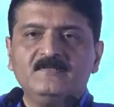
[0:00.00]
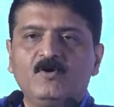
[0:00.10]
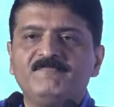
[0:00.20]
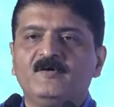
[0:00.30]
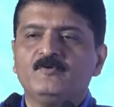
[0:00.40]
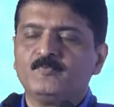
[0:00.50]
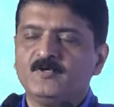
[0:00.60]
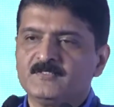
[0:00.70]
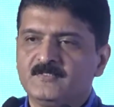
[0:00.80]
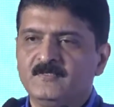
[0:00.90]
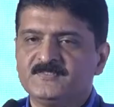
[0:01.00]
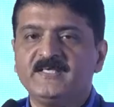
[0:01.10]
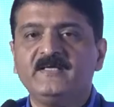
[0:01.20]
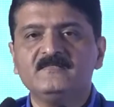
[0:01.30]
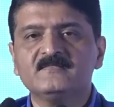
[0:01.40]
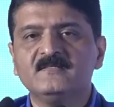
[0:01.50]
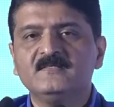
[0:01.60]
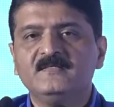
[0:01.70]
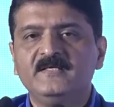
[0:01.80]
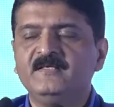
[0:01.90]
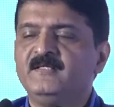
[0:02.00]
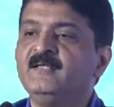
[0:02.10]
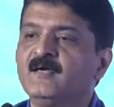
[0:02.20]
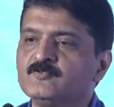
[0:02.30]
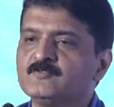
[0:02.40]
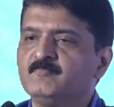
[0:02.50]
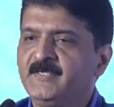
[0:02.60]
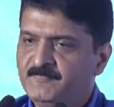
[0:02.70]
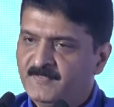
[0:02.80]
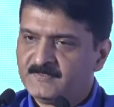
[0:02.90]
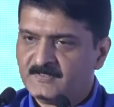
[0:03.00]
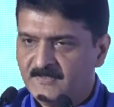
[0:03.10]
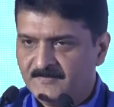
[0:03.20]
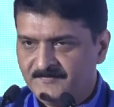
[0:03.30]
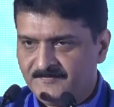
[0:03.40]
of our product sales in in-house manufacturing.